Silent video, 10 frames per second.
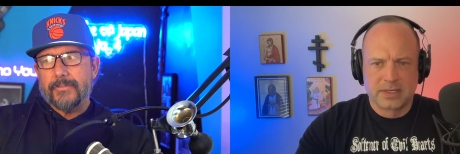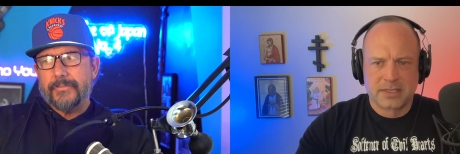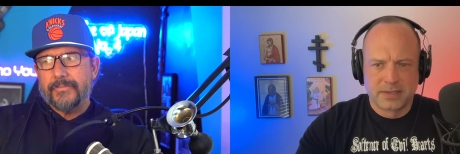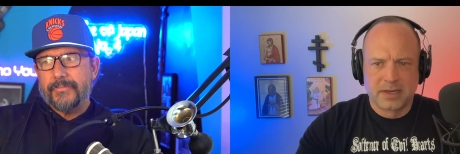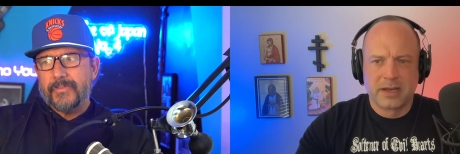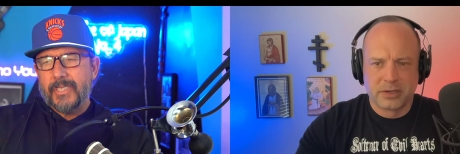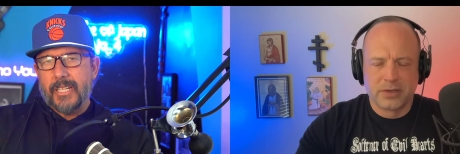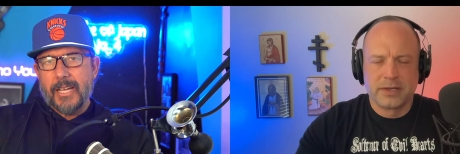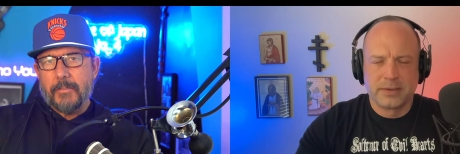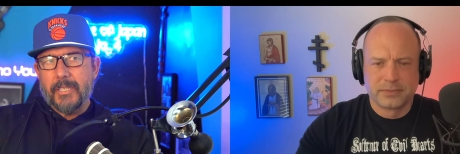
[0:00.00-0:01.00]
Speaker 1: yes,
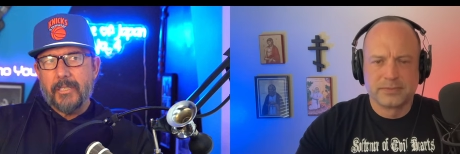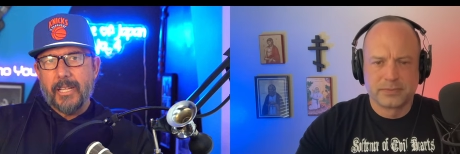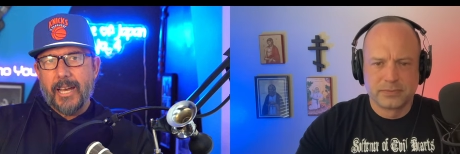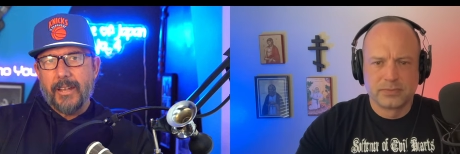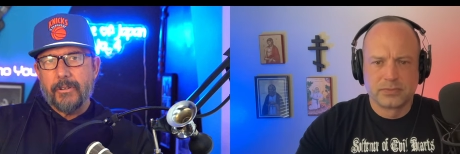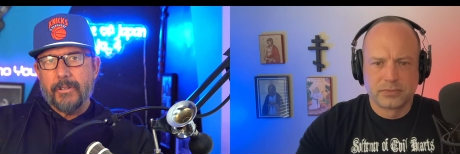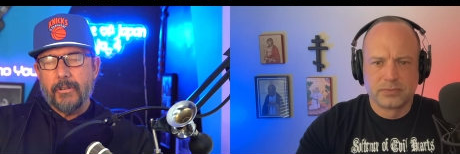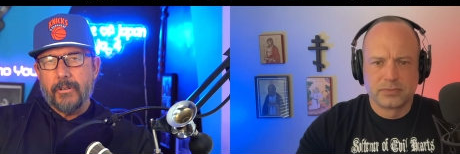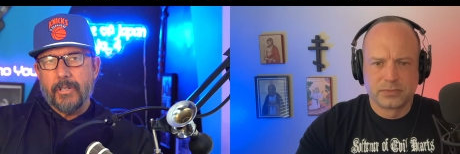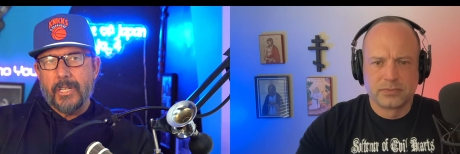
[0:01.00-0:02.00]
I climbing agree. the ladder, you
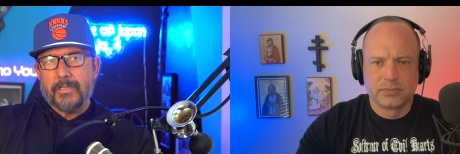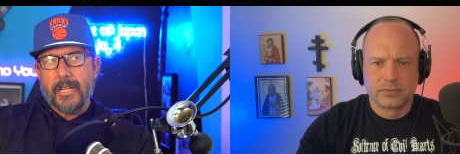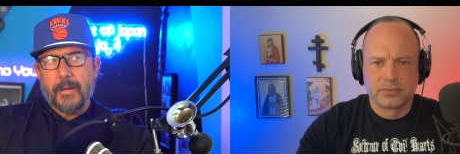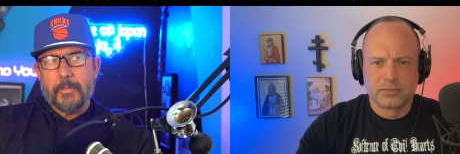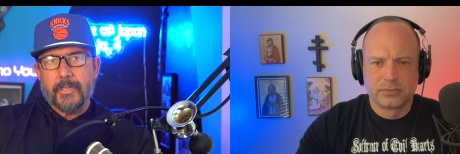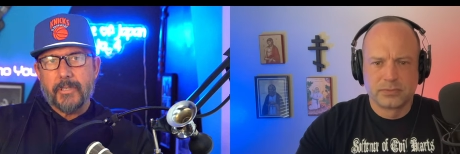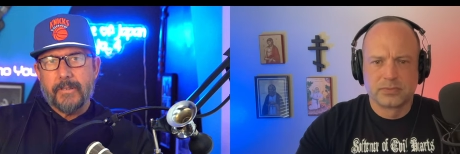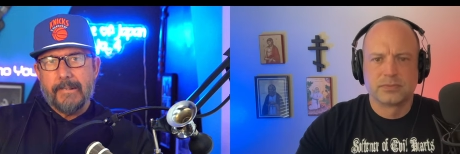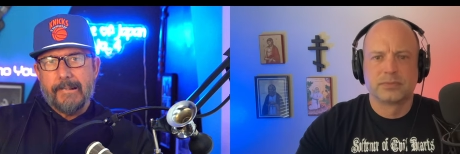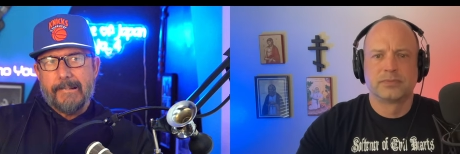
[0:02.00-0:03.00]
know, and not stopping.
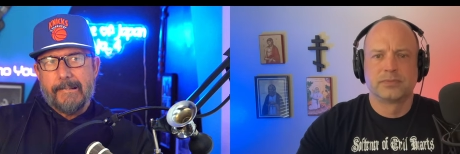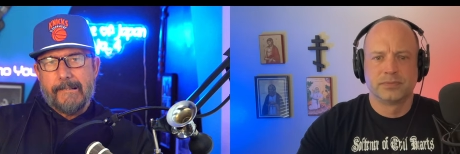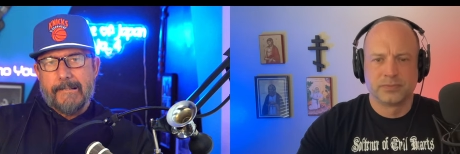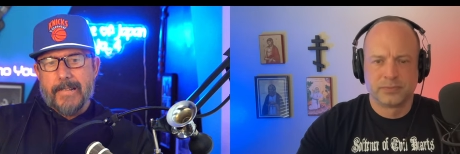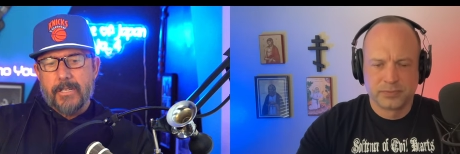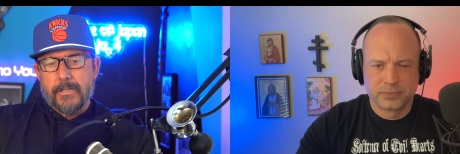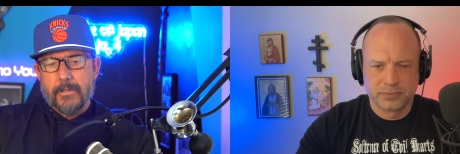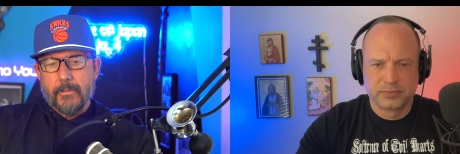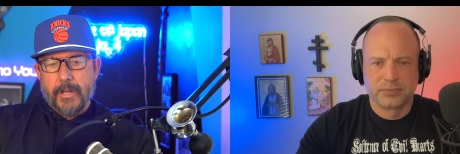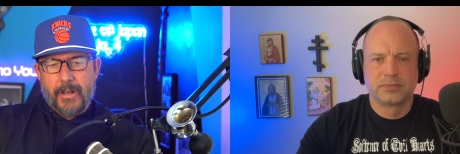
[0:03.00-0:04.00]
hmm
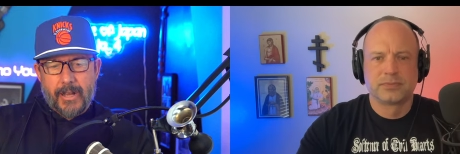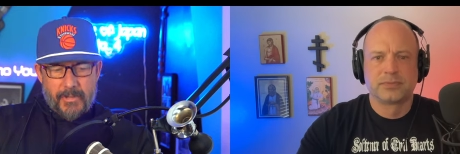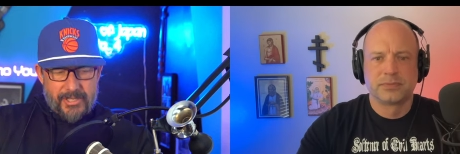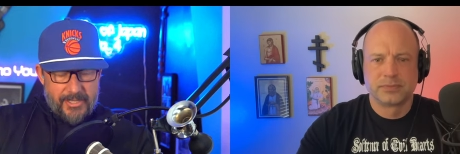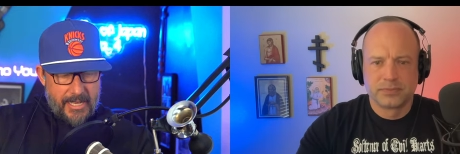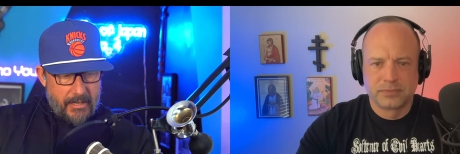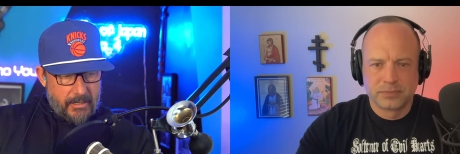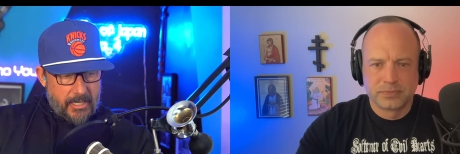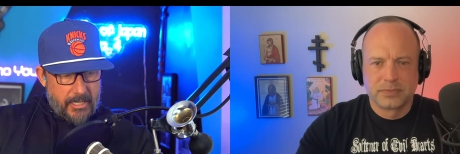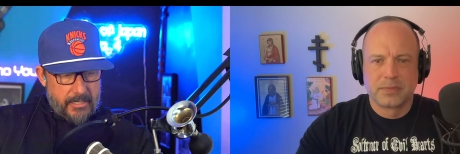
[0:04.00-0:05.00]
No matter how much
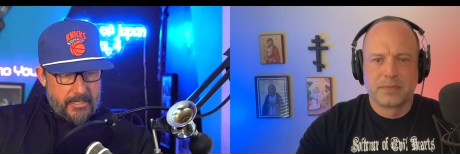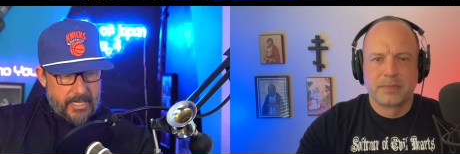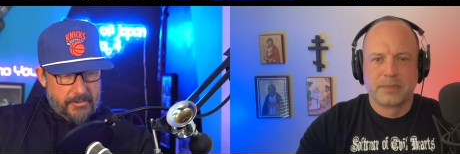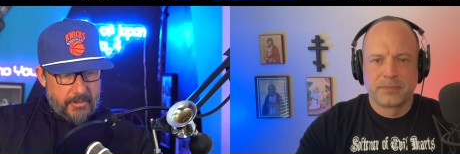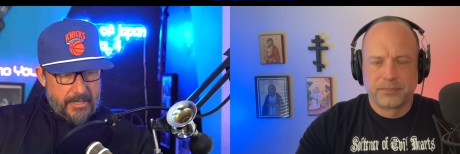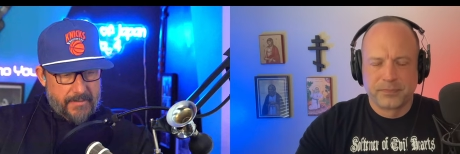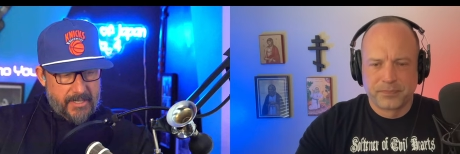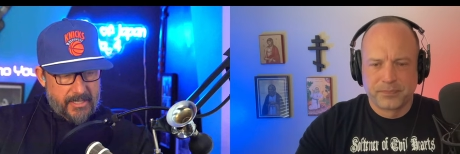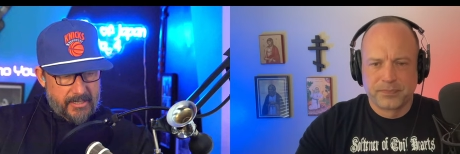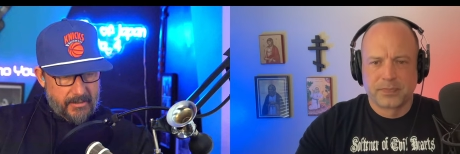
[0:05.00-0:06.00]
talent a lot of these guys were
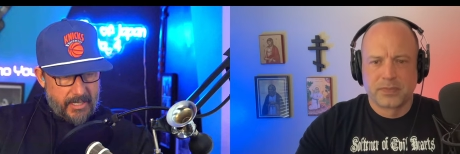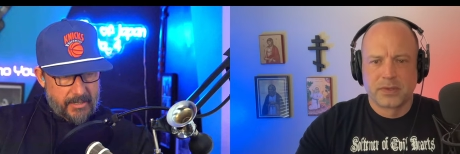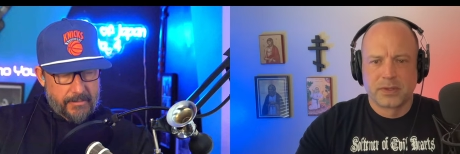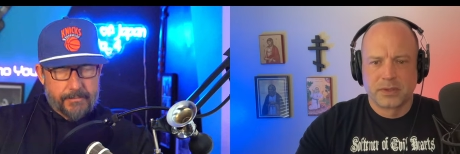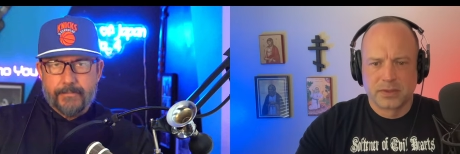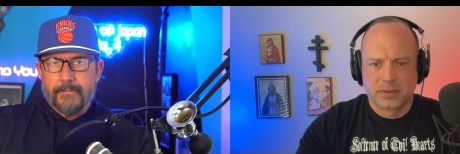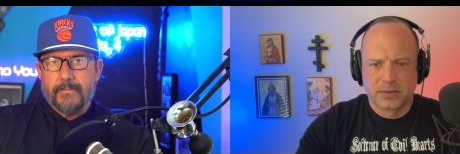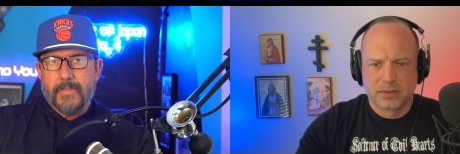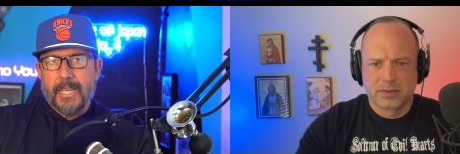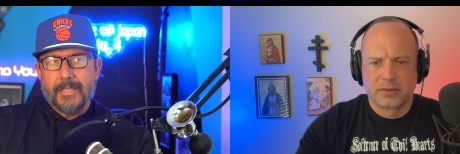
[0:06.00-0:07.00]
given, they still had to
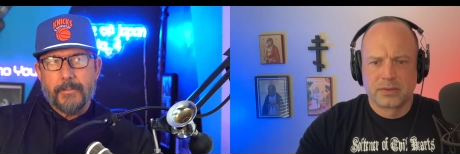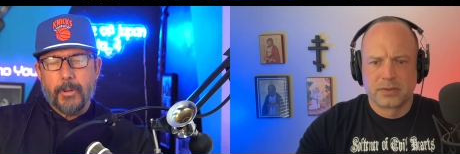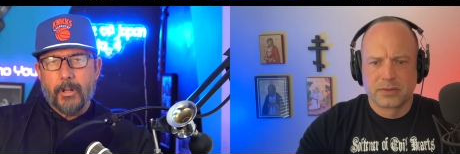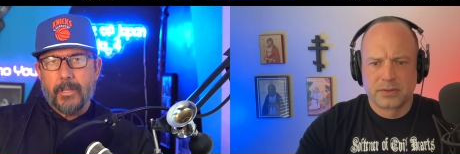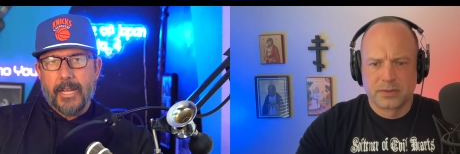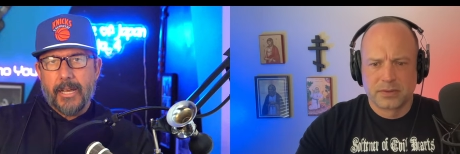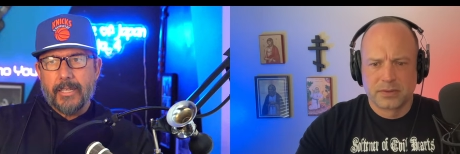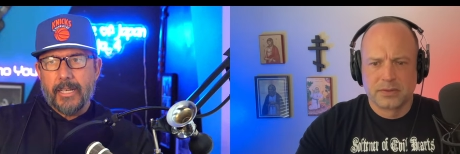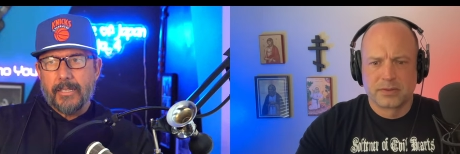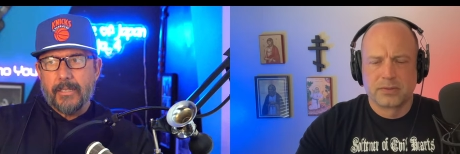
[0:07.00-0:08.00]
they had to ball it
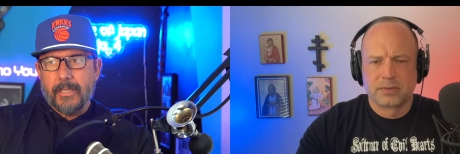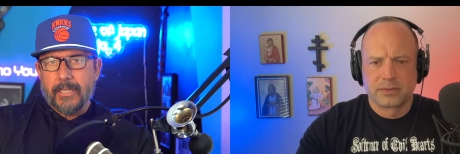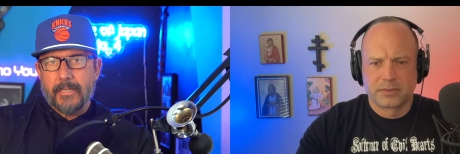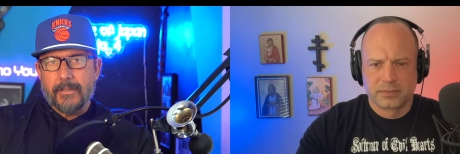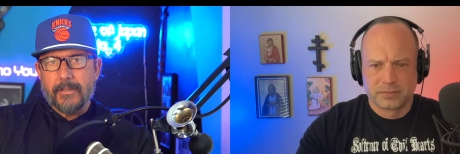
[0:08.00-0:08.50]
out. They had to like.